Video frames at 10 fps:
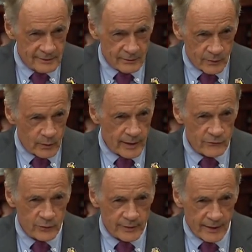We only have
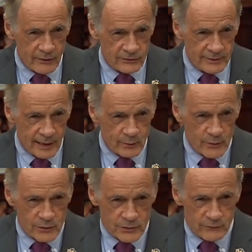three counties in Delaware.
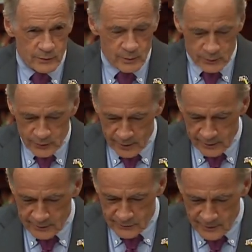The southernmost
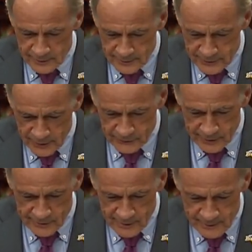county is Sussex,